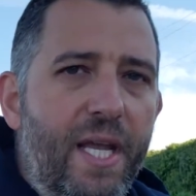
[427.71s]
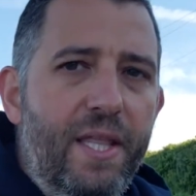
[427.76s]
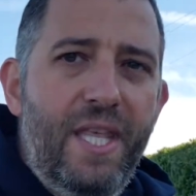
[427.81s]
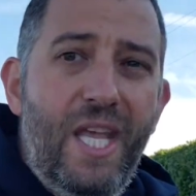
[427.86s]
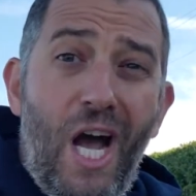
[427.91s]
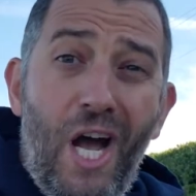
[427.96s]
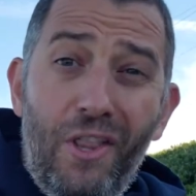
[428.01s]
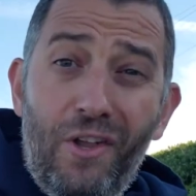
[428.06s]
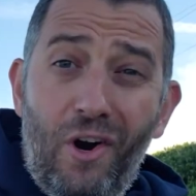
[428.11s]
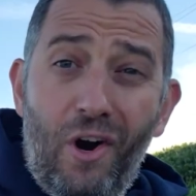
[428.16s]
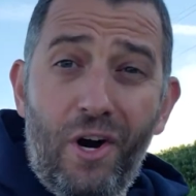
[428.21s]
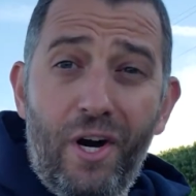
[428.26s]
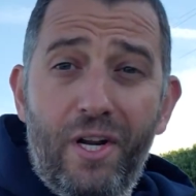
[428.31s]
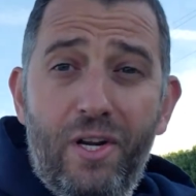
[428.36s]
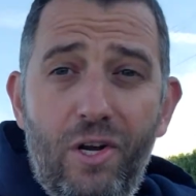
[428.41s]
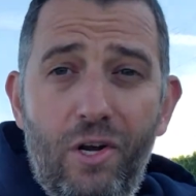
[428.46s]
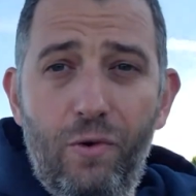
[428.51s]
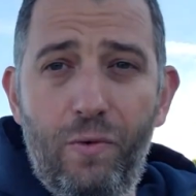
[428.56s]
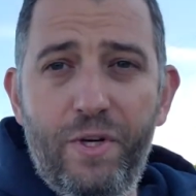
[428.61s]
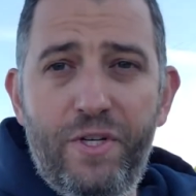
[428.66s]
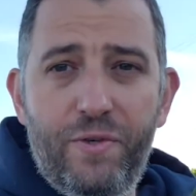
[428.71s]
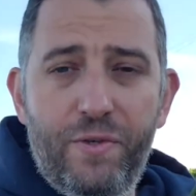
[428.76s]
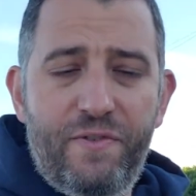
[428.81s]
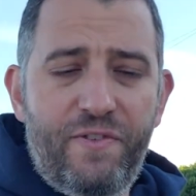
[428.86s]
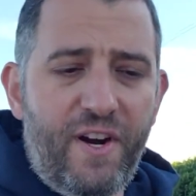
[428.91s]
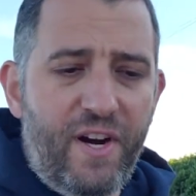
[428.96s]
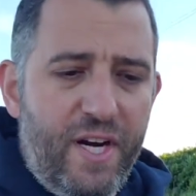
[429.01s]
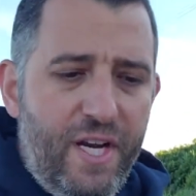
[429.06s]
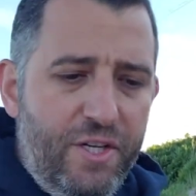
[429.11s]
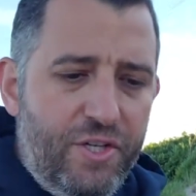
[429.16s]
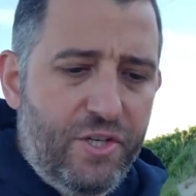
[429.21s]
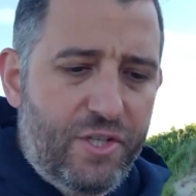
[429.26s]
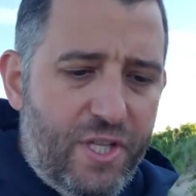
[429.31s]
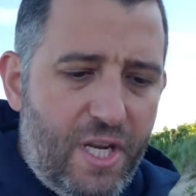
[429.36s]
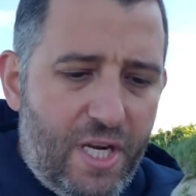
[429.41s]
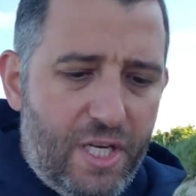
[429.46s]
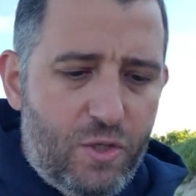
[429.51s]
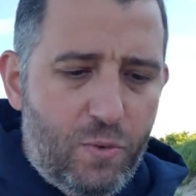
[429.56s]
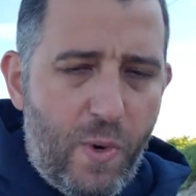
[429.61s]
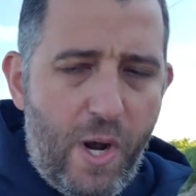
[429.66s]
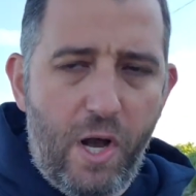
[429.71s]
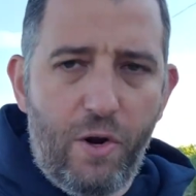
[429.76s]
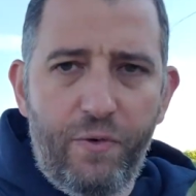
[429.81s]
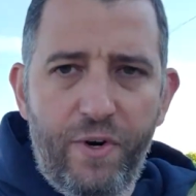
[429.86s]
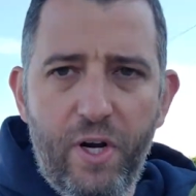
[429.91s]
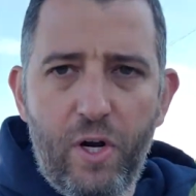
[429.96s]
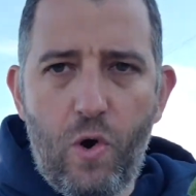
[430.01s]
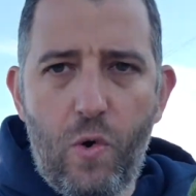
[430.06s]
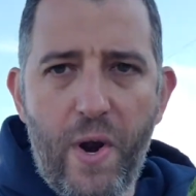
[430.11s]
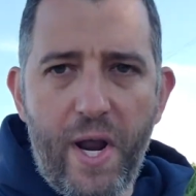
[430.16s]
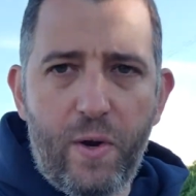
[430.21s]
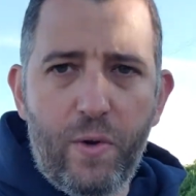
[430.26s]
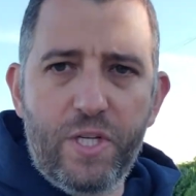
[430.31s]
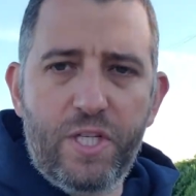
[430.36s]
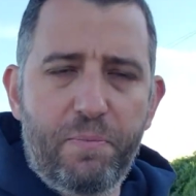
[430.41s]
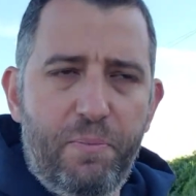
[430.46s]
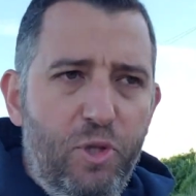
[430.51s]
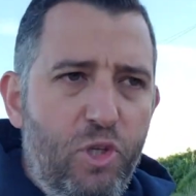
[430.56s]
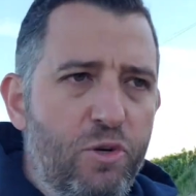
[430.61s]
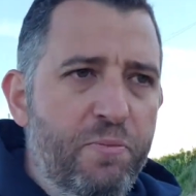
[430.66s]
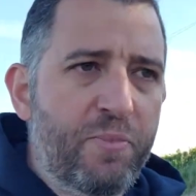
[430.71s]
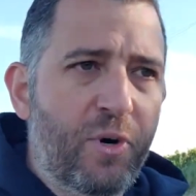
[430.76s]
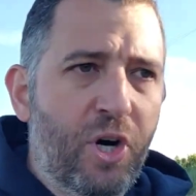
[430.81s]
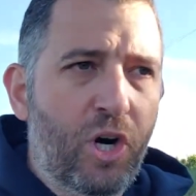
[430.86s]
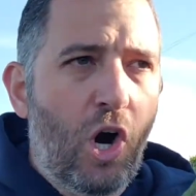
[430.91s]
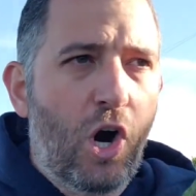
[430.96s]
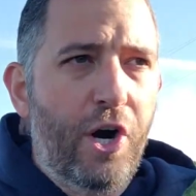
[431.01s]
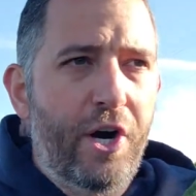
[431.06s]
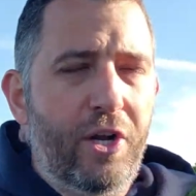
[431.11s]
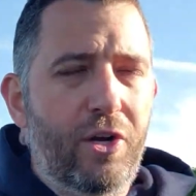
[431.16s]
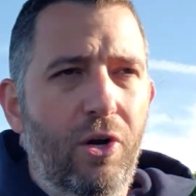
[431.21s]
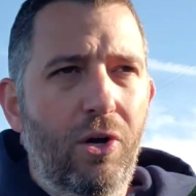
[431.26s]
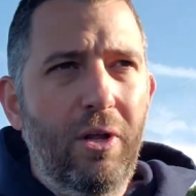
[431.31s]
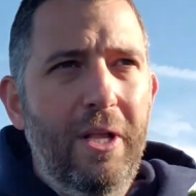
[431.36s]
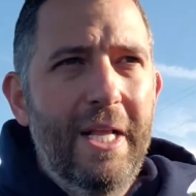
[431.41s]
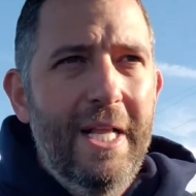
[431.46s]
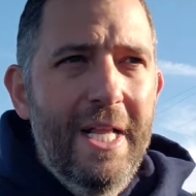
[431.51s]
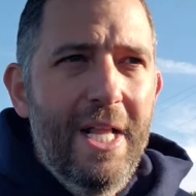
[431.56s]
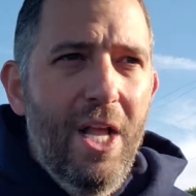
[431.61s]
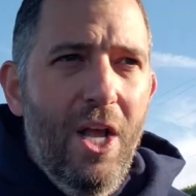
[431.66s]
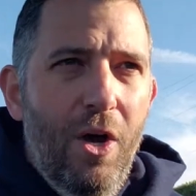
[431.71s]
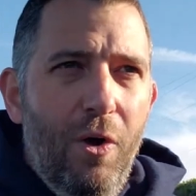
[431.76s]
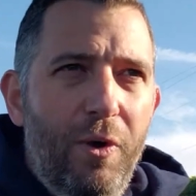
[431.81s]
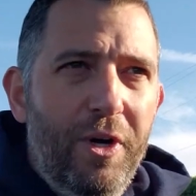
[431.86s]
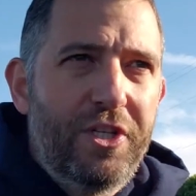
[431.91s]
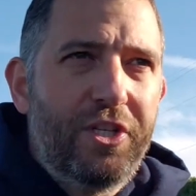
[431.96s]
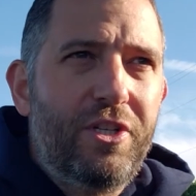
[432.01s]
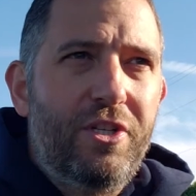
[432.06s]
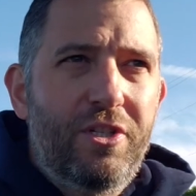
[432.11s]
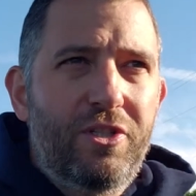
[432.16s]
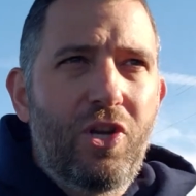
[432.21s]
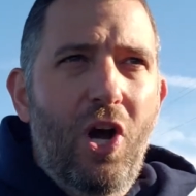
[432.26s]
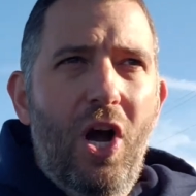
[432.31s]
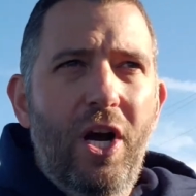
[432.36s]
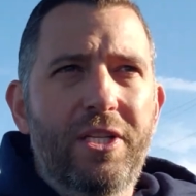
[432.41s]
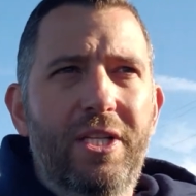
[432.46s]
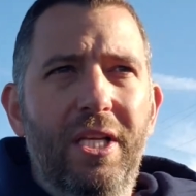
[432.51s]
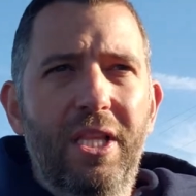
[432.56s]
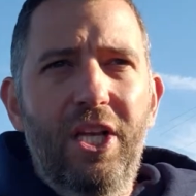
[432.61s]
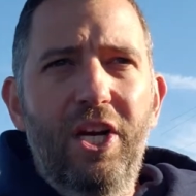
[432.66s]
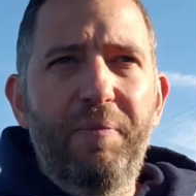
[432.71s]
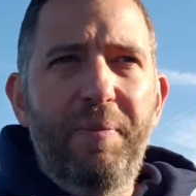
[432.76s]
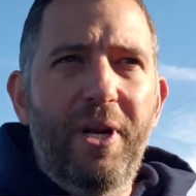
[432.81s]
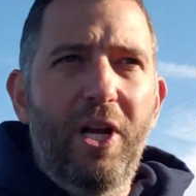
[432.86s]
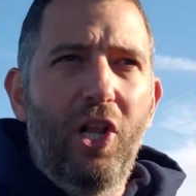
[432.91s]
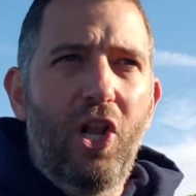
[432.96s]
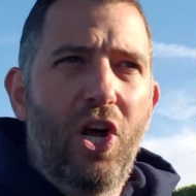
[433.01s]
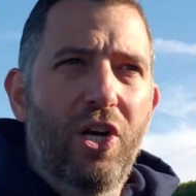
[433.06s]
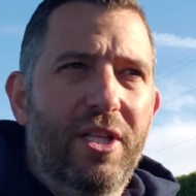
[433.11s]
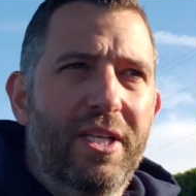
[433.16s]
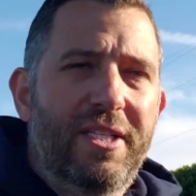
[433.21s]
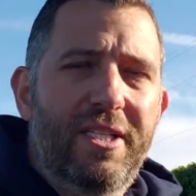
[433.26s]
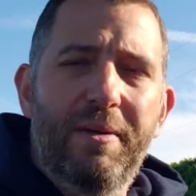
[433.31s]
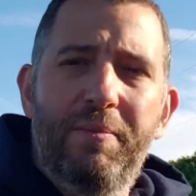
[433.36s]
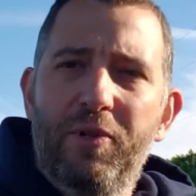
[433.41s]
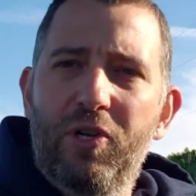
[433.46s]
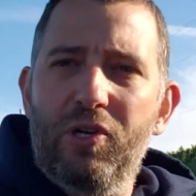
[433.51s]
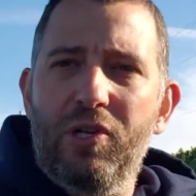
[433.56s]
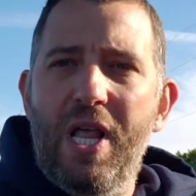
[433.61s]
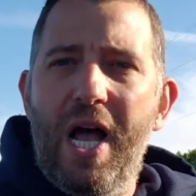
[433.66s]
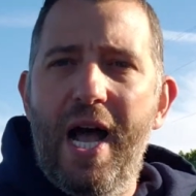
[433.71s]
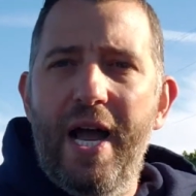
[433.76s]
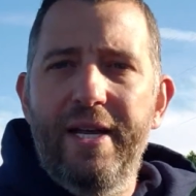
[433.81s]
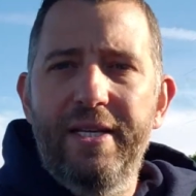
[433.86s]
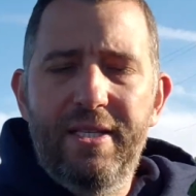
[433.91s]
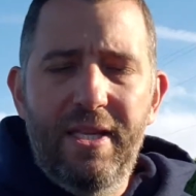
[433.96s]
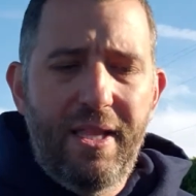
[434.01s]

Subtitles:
And the other article, which was very interesting as well, real quick, was a Bloomberg article, which talks a little bit along the similar lines.